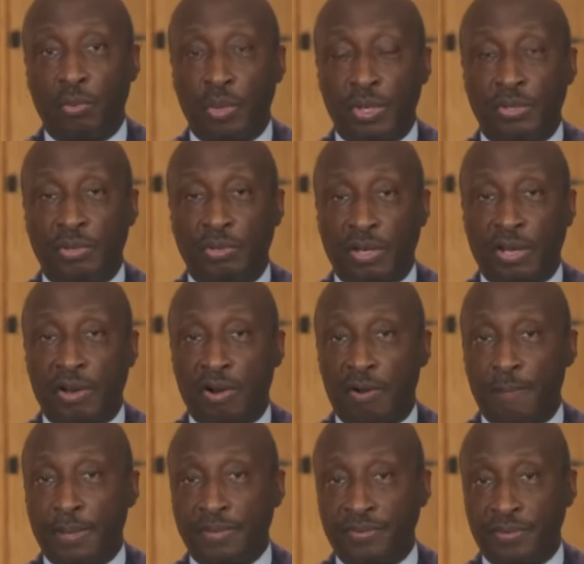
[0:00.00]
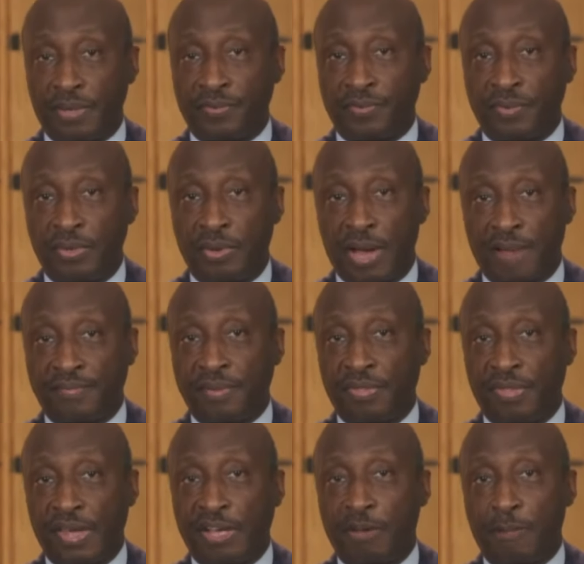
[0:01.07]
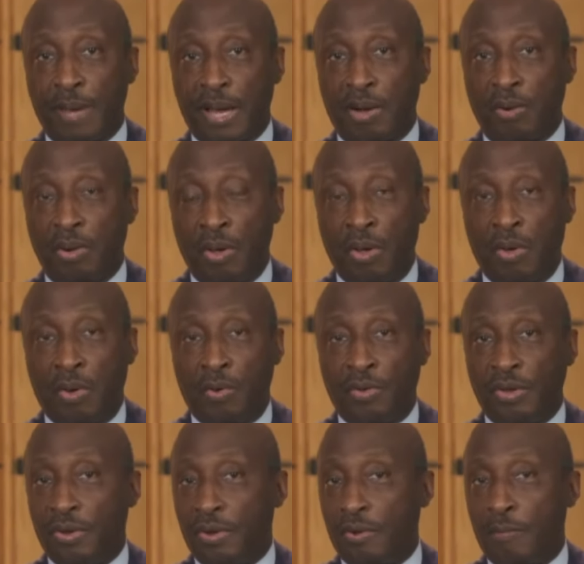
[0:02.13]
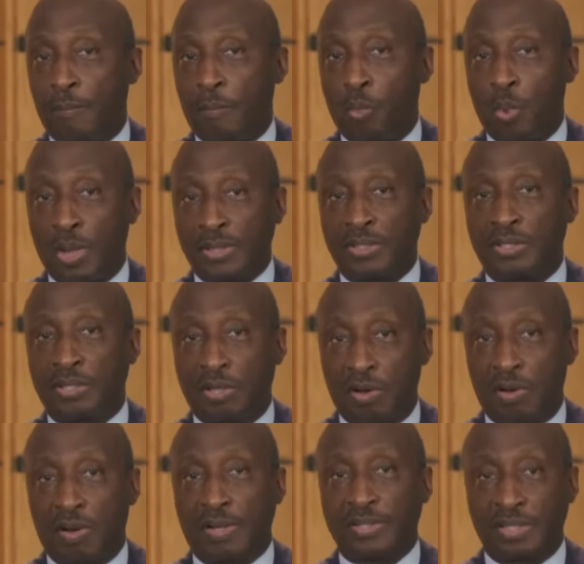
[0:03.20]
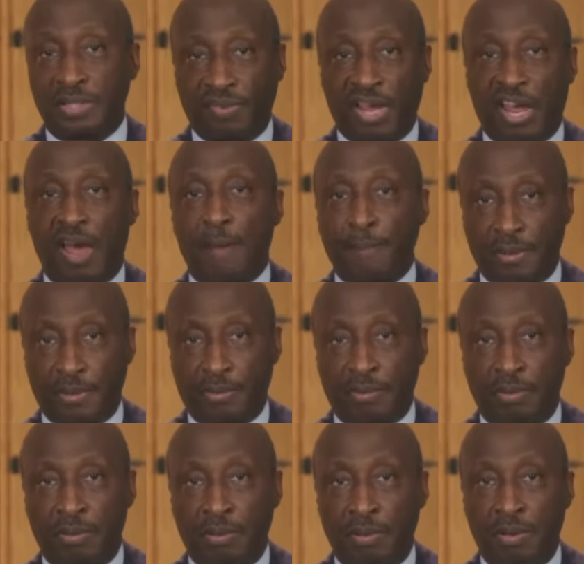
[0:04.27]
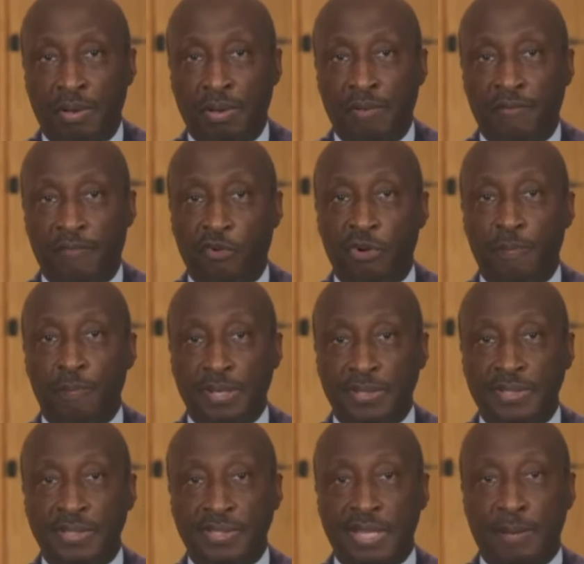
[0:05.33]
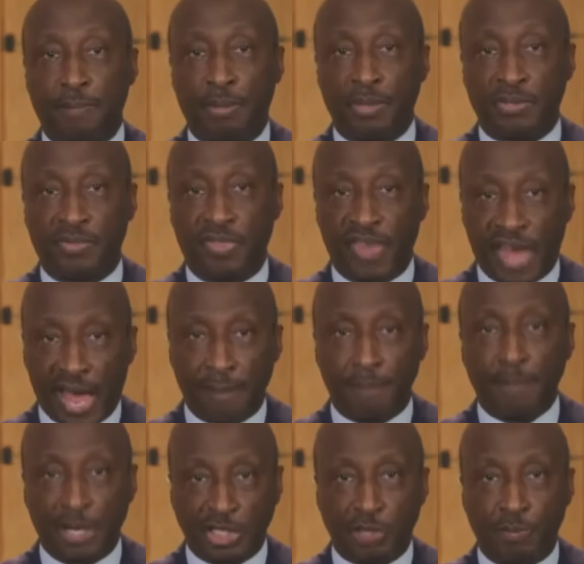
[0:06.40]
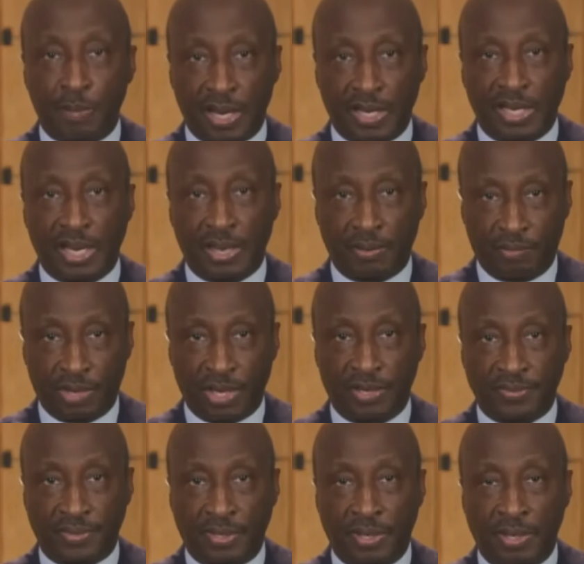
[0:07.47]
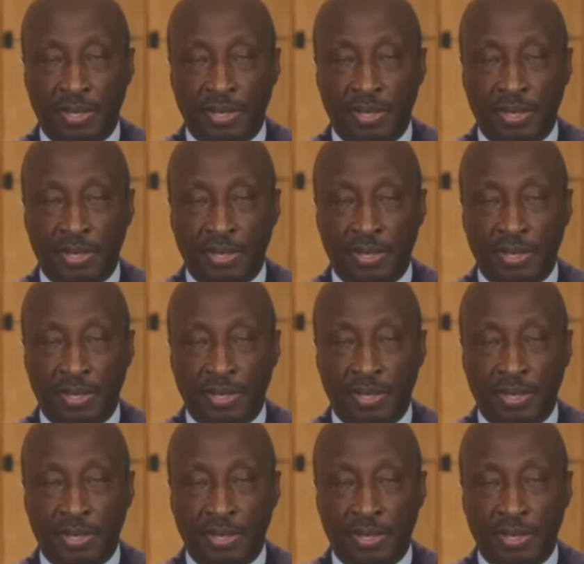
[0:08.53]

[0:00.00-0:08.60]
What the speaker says: when you look at our business, you have to think about, you know, what's the cost of capital for a business that puts that much money at risk